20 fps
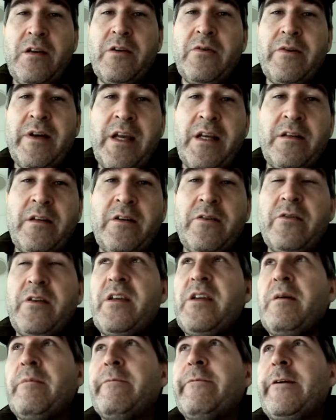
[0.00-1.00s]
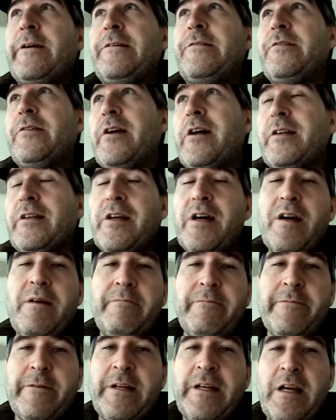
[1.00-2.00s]
You can go ahead and go to
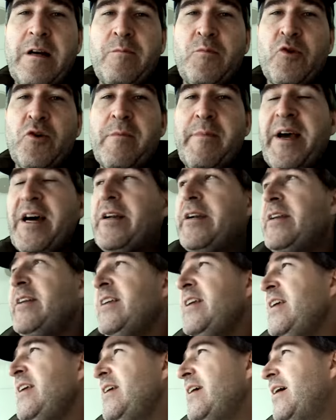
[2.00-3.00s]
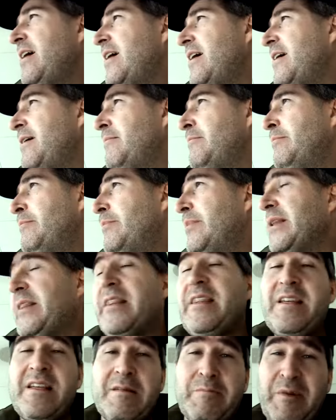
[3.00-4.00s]
YumFinder.com, find out more about it.
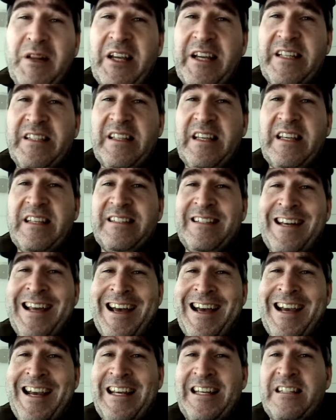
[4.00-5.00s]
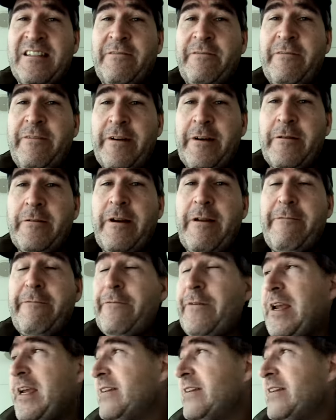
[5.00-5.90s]
But this place is nice, very